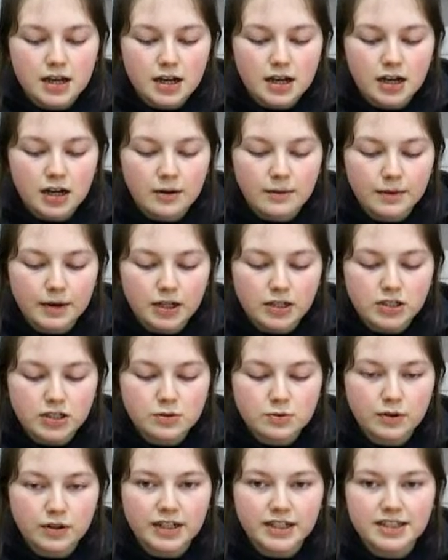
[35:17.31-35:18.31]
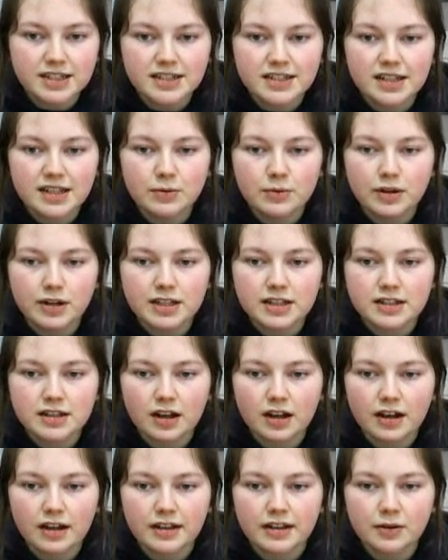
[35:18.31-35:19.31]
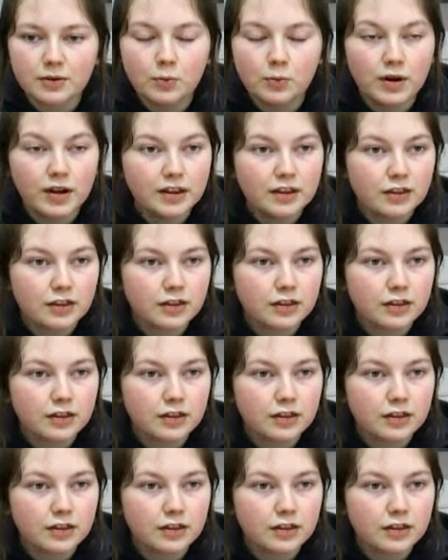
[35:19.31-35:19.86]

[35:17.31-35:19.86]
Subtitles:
I just wanted to see what it's like with